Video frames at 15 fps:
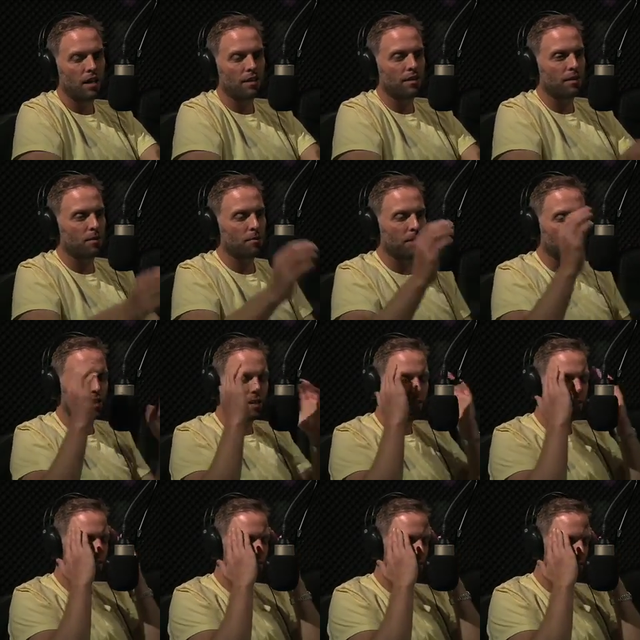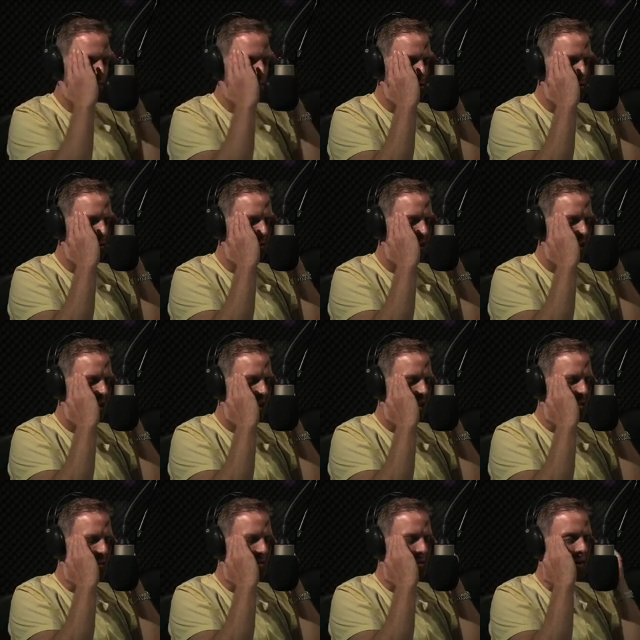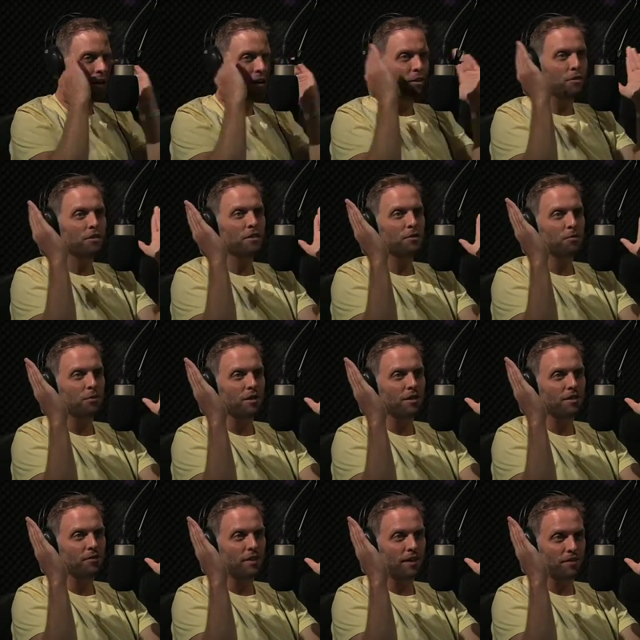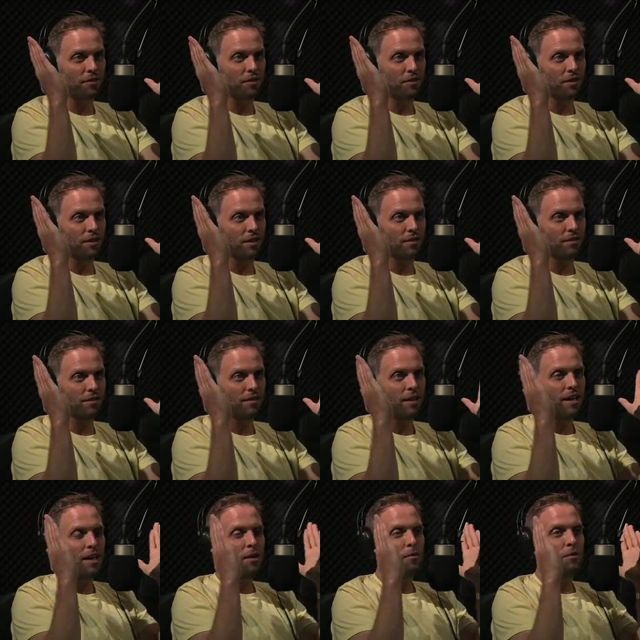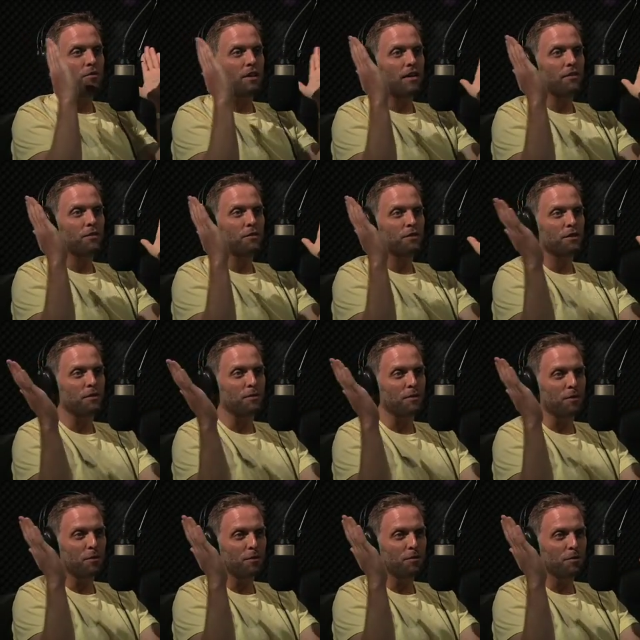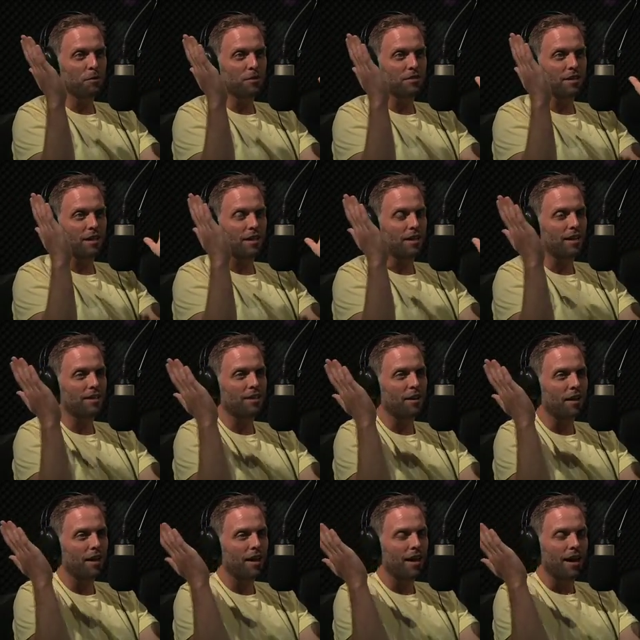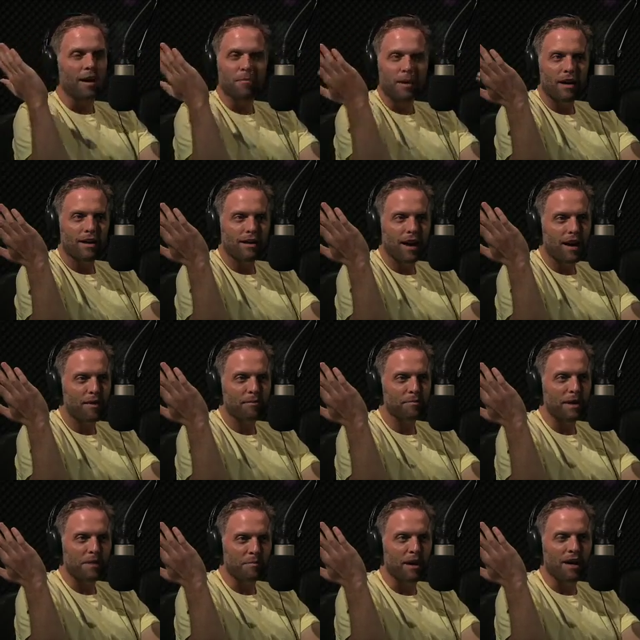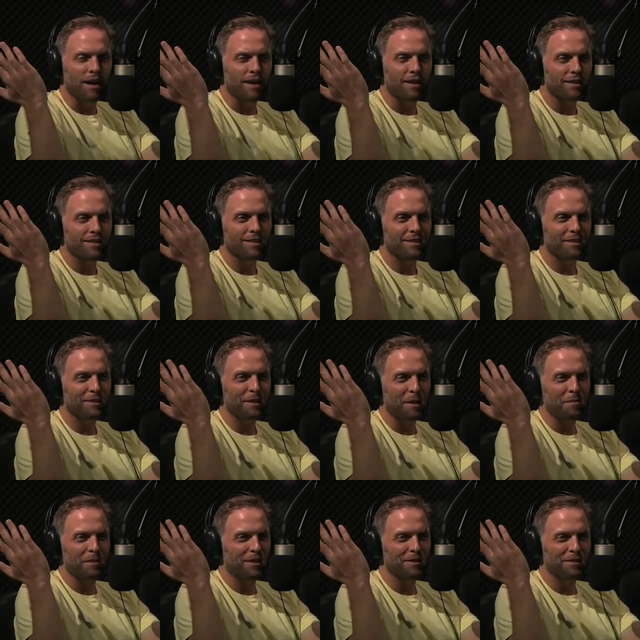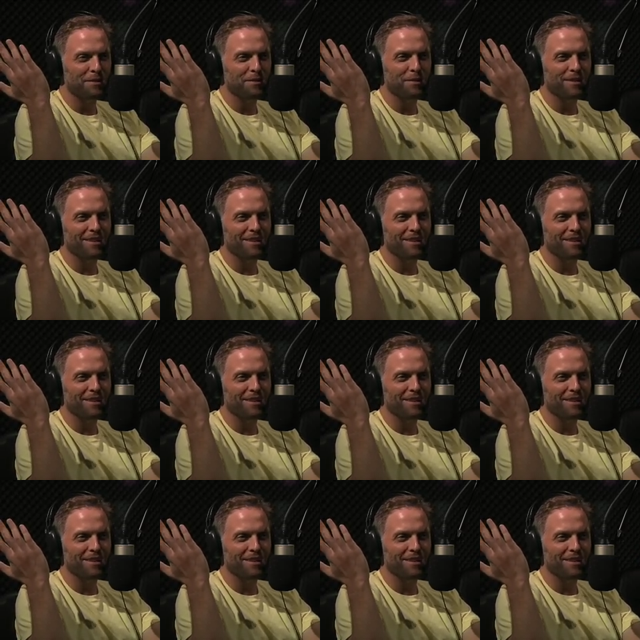I thought, oh my gosh, this is so. It was 125 degrees. We're driving through the city with no doors on it, and I thought, am I out of my mind to come here and do